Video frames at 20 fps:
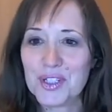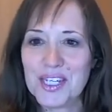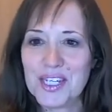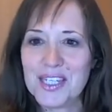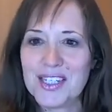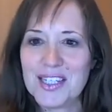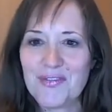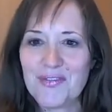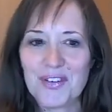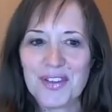
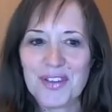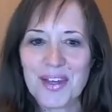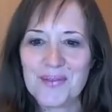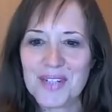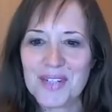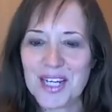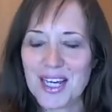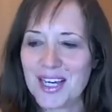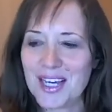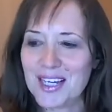easy for them
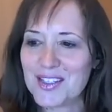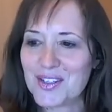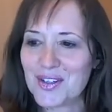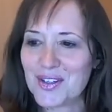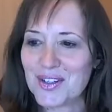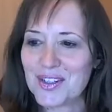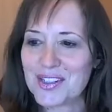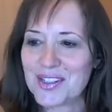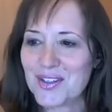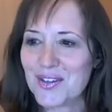to
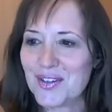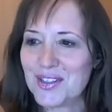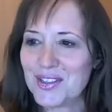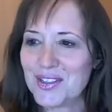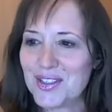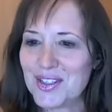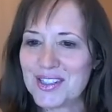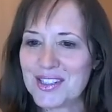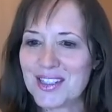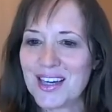answer. So it
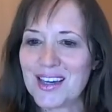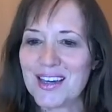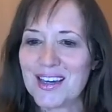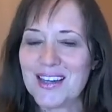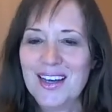looks like